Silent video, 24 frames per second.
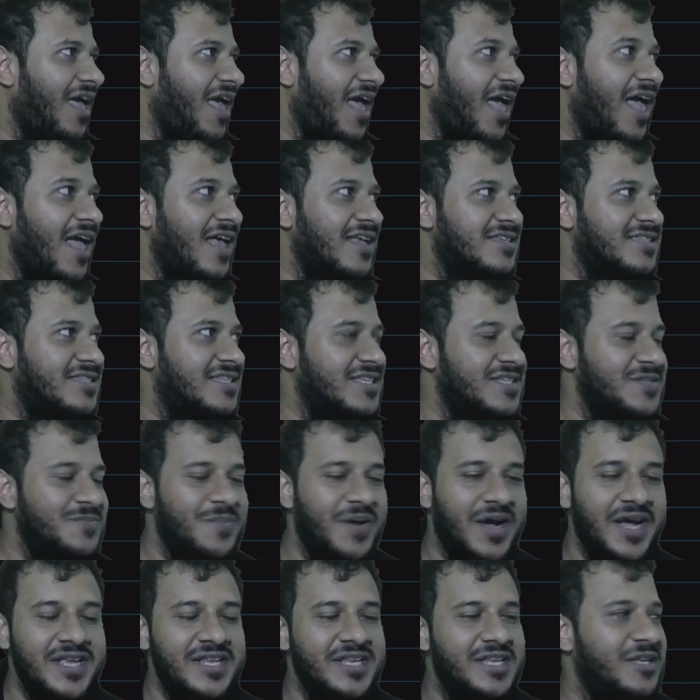has these
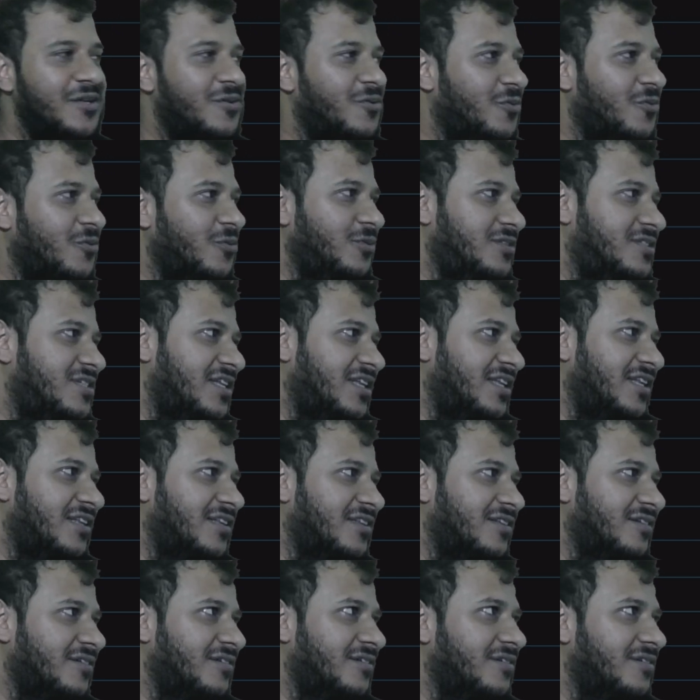binary codes in it.